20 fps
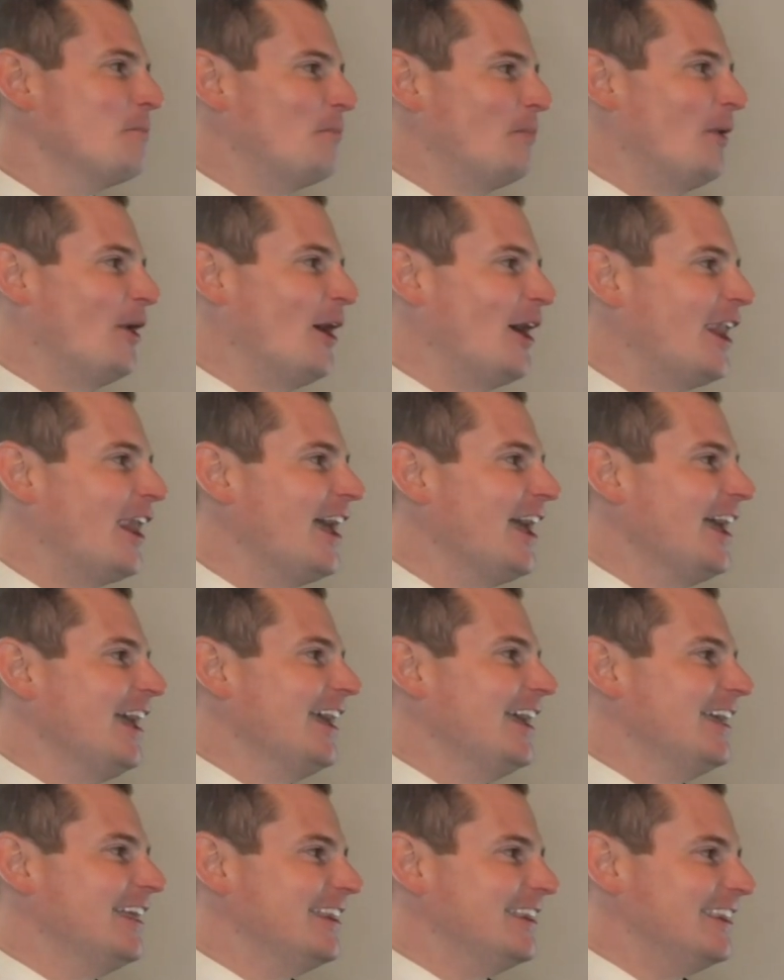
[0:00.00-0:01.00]
But
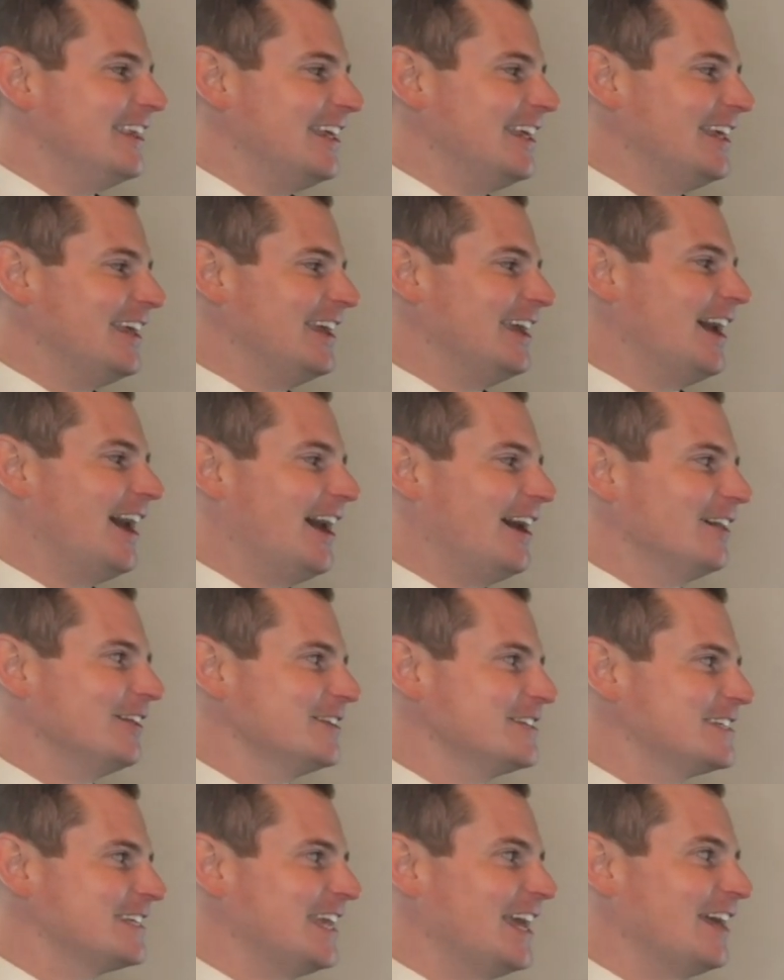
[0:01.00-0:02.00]

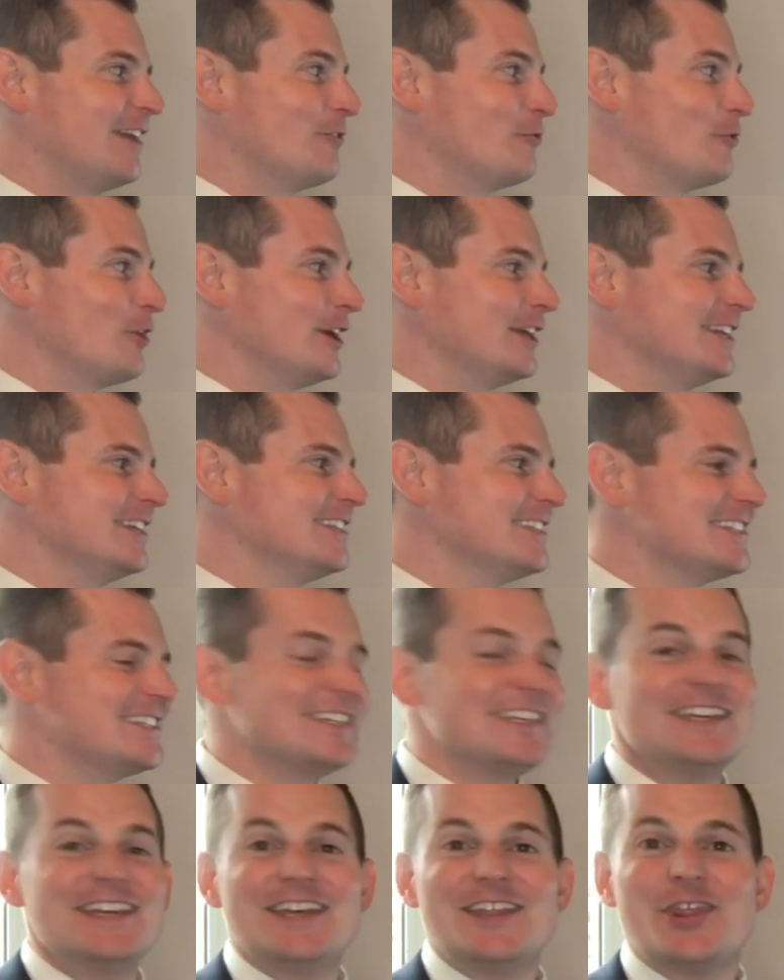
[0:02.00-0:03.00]
let's get right
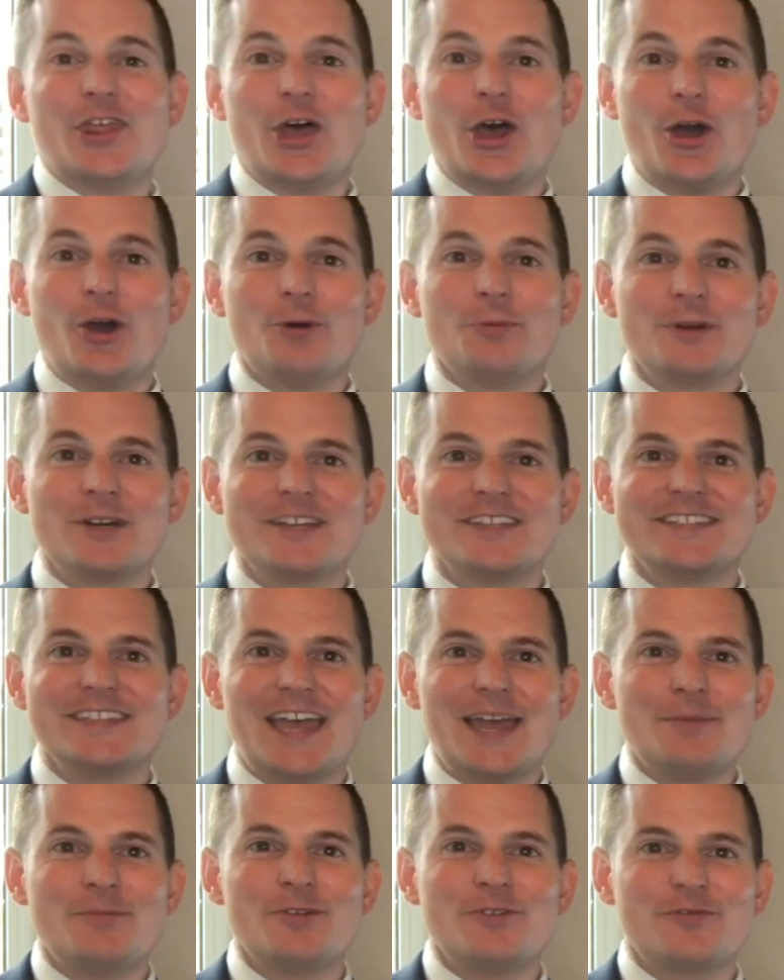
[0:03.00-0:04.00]
into the homework
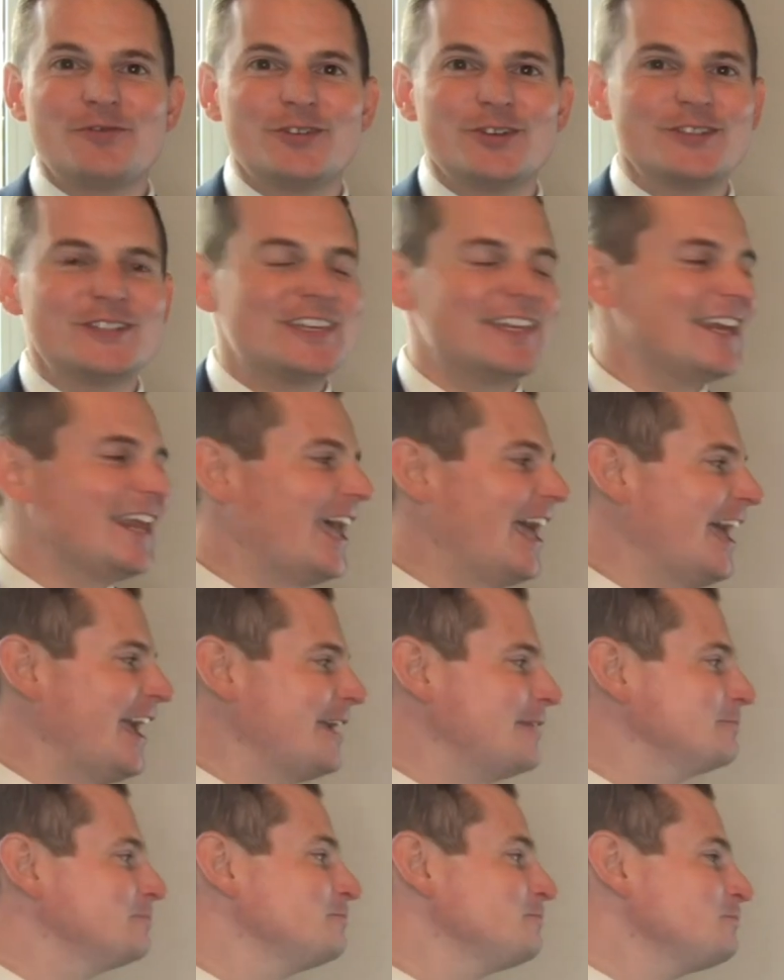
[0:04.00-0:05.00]
assignment for
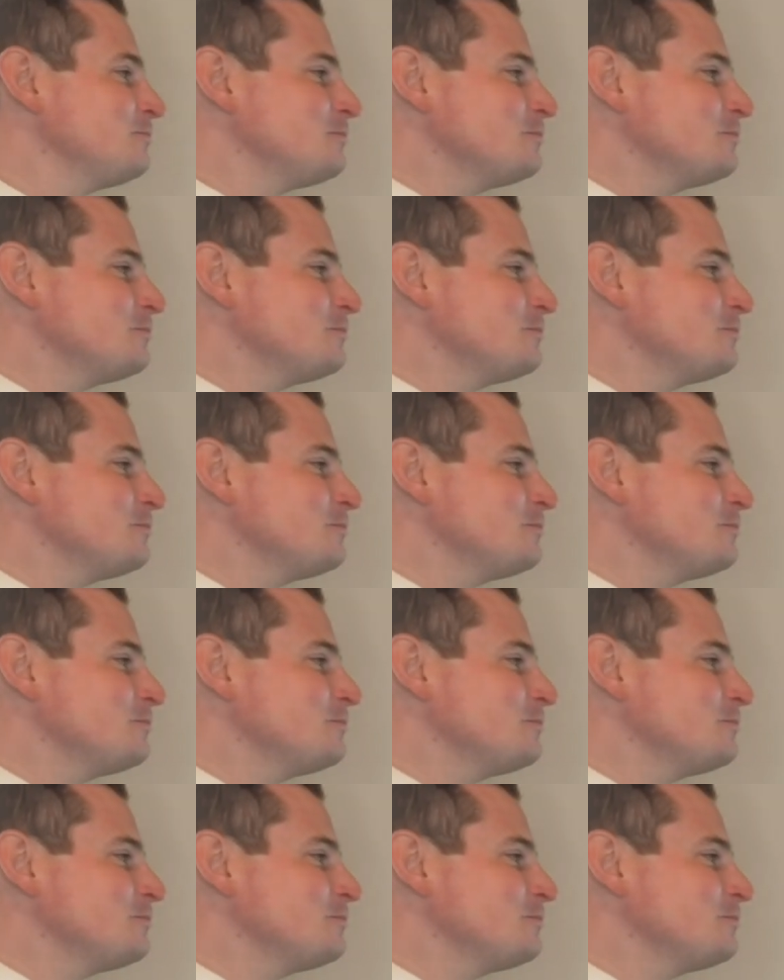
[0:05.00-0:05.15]
today.